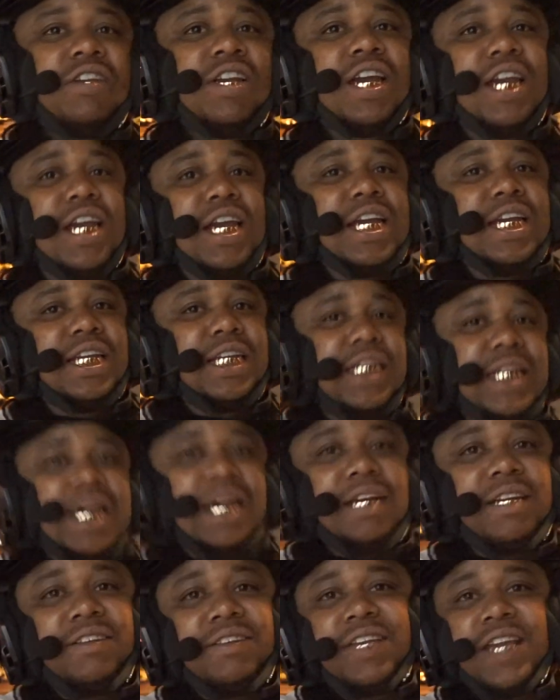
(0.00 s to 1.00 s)
and
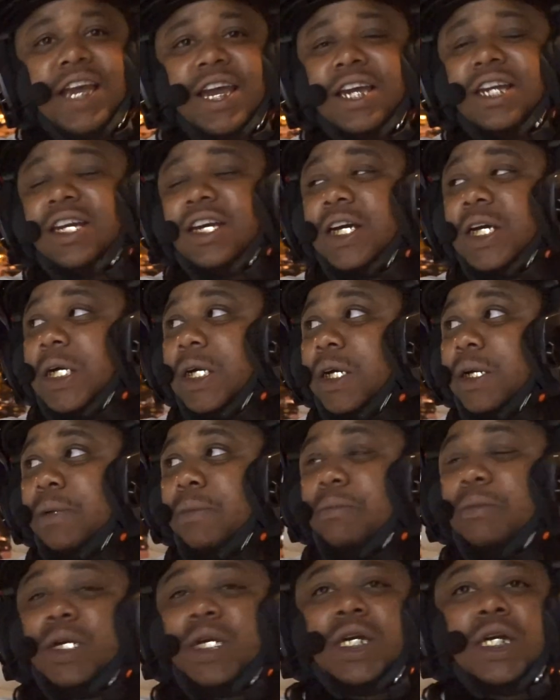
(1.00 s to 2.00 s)
that is that.
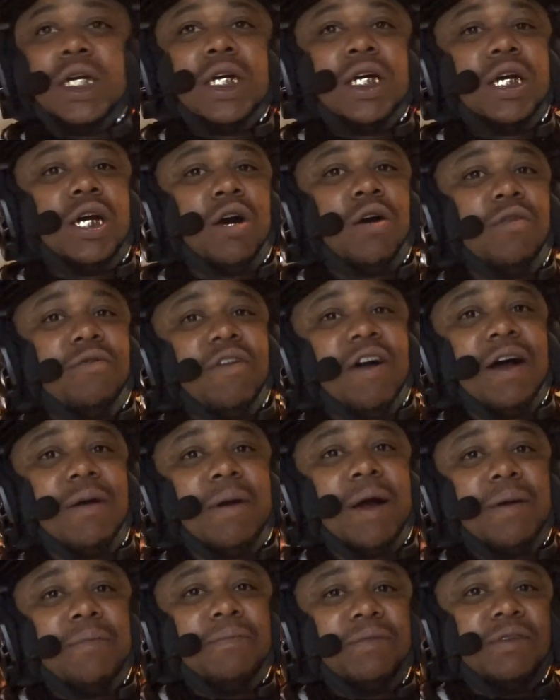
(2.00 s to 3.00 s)
Um, I'm,
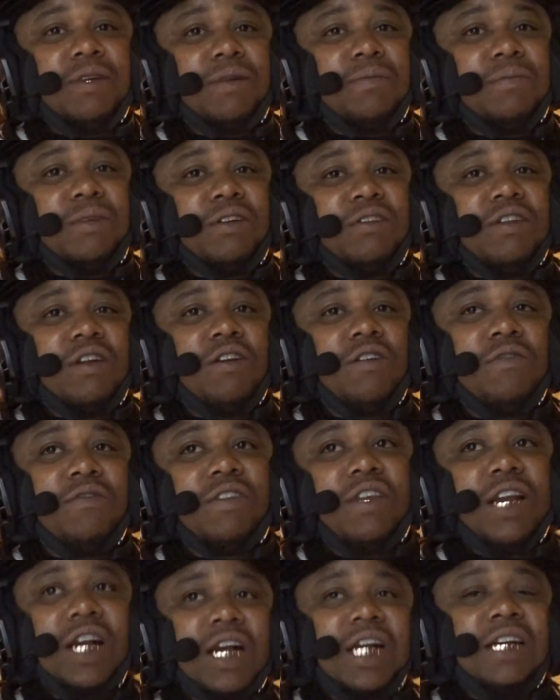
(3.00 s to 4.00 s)
I'm,
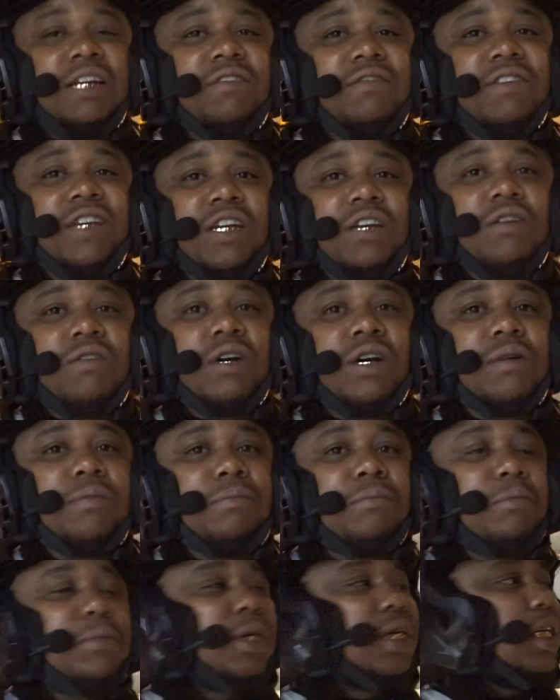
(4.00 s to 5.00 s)
hopefully I got this video up
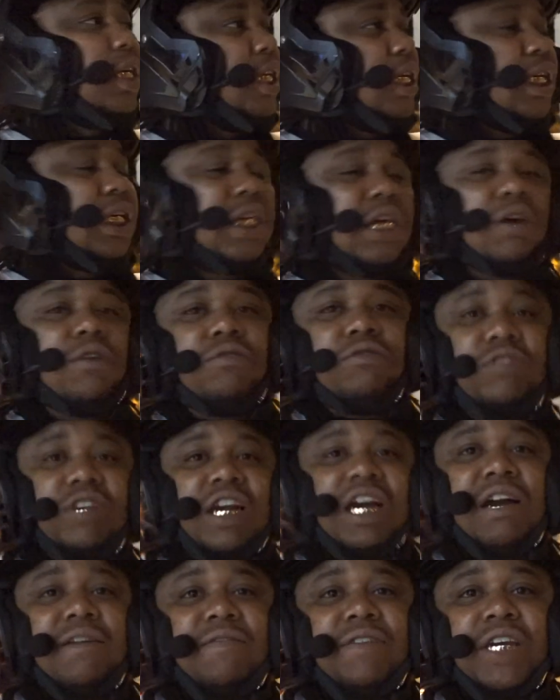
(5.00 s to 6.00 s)
and on
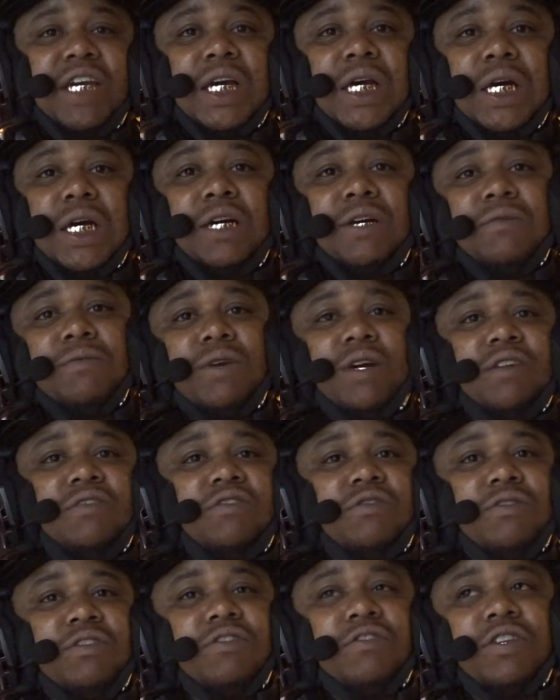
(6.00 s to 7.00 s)
time for y'all. The ones
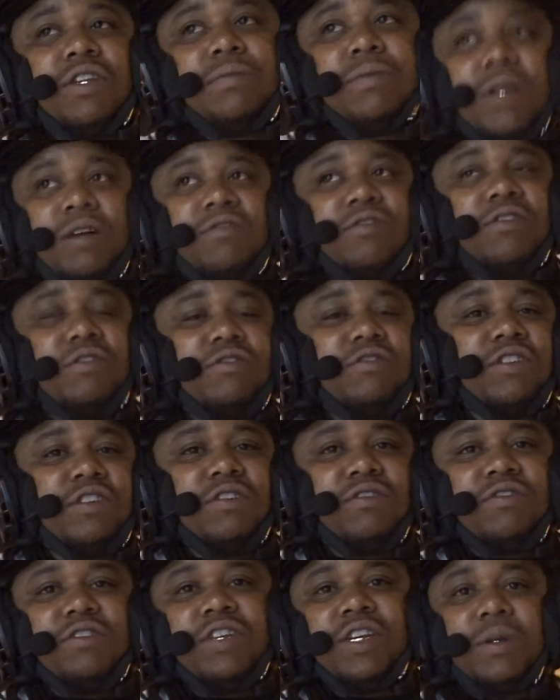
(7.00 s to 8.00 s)
who asleep, y'all are gonna
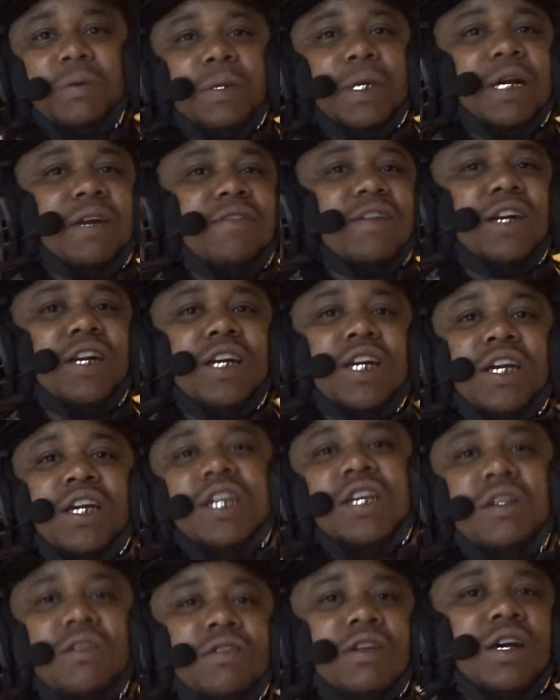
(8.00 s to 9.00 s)
still see it, whatever.
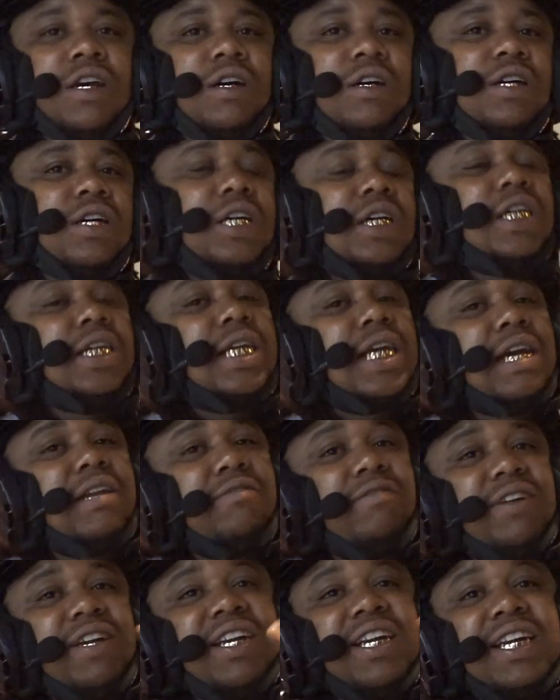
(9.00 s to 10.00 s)
You know,
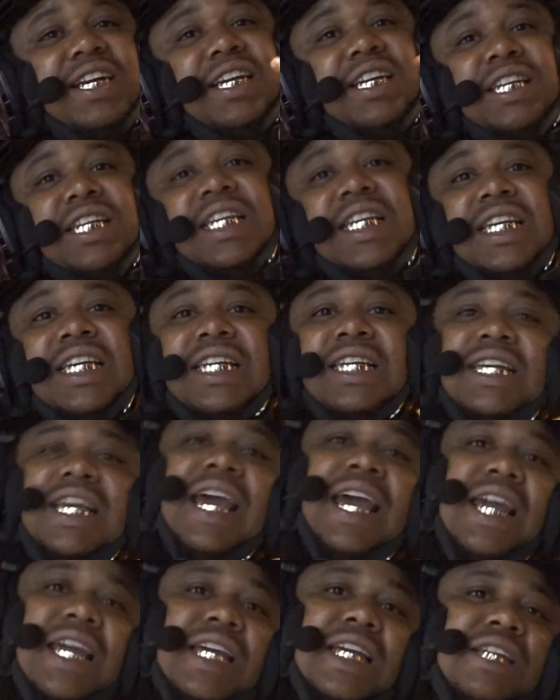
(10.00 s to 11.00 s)
that's what it is.
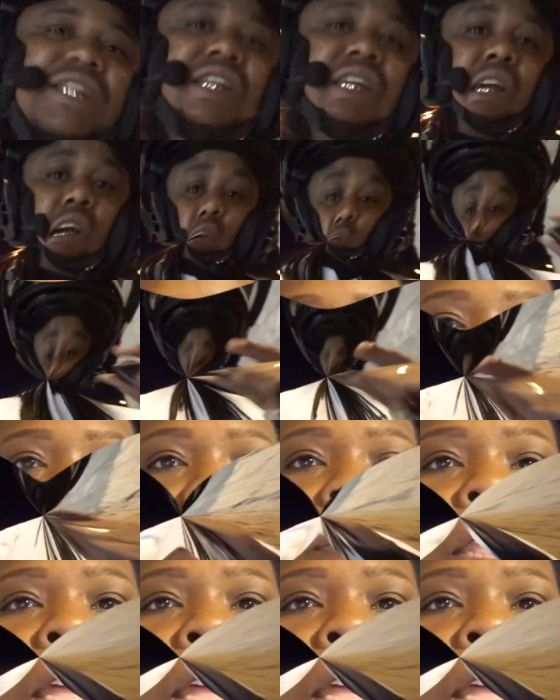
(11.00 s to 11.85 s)
Dang, see y'all at the house.